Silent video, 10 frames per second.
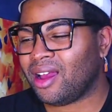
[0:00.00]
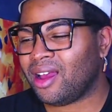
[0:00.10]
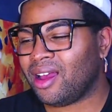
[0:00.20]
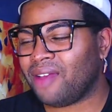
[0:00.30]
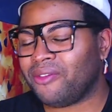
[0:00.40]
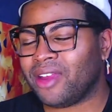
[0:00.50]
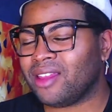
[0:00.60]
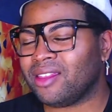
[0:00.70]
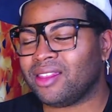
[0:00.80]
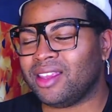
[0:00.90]
I
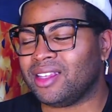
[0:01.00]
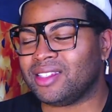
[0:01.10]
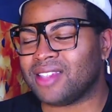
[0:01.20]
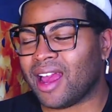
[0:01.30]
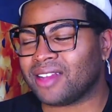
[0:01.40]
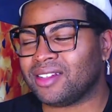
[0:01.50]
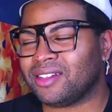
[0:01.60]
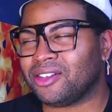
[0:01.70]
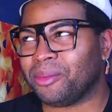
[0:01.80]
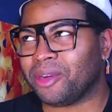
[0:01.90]
forget the exact
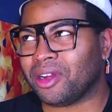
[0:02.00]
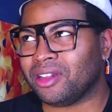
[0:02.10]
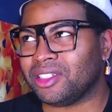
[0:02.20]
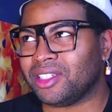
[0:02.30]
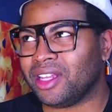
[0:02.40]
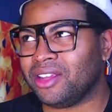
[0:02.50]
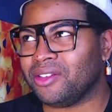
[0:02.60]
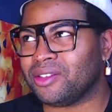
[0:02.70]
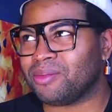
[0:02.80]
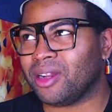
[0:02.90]
terminology they
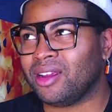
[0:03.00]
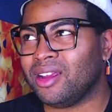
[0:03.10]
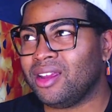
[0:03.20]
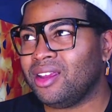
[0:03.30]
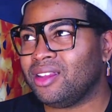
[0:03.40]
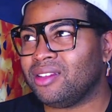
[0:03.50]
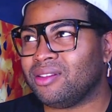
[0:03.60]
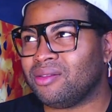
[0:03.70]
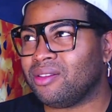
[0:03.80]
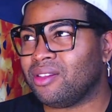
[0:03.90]
used, but
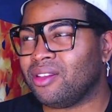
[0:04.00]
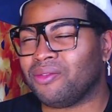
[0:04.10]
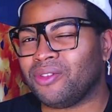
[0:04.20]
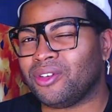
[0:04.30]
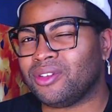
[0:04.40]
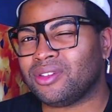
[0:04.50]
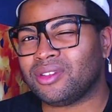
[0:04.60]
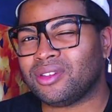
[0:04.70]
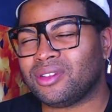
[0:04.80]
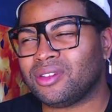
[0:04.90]
the
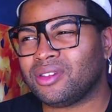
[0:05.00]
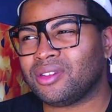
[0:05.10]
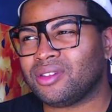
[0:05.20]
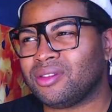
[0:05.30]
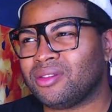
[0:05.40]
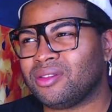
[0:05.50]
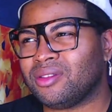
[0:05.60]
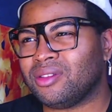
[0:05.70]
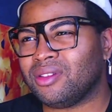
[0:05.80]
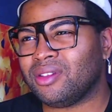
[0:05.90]
first
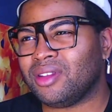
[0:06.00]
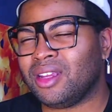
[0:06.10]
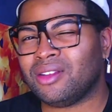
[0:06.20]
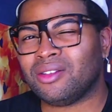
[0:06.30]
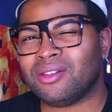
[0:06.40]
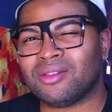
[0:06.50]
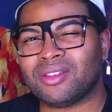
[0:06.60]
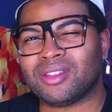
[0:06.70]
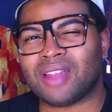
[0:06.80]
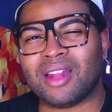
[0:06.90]
inner
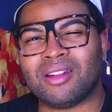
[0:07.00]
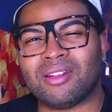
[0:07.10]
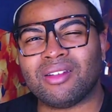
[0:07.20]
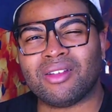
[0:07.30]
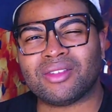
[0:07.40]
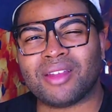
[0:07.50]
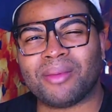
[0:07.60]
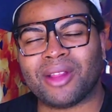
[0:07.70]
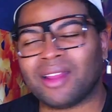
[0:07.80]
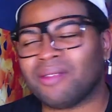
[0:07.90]
sun or
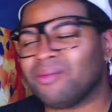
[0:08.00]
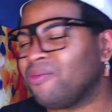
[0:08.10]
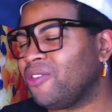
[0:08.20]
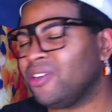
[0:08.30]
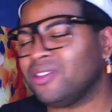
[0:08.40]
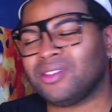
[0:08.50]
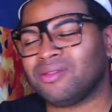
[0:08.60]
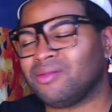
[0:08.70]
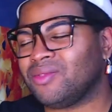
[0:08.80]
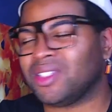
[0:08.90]
something like that, first
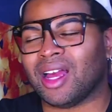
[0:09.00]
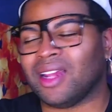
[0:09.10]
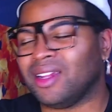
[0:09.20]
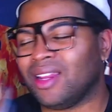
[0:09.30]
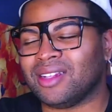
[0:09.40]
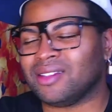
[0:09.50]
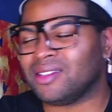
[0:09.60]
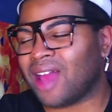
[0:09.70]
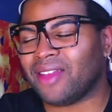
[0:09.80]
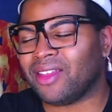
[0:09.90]
son
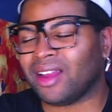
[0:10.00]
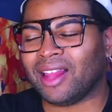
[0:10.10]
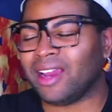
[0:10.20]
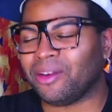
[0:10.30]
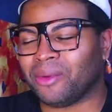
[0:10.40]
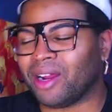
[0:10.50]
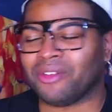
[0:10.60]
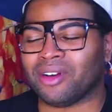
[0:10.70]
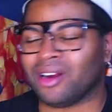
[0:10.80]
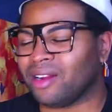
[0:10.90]
inside the clan or
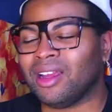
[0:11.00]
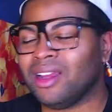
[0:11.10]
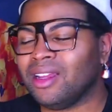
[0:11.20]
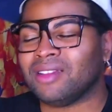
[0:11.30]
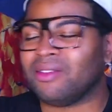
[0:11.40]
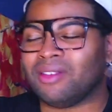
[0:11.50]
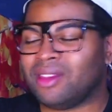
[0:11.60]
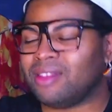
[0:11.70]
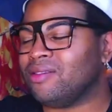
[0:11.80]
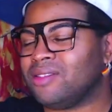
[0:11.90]
whatever,
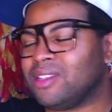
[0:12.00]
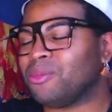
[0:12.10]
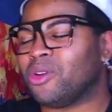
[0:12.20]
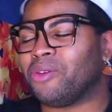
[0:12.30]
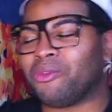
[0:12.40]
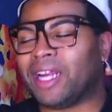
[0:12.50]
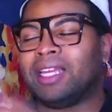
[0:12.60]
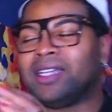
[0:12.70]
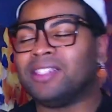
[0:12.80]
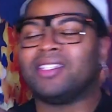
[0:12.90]
some sort of
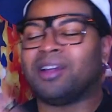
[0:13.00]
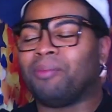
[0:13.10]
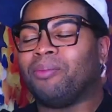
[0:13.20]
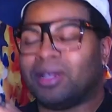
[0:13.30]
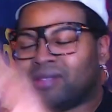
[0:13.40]
ranking system, but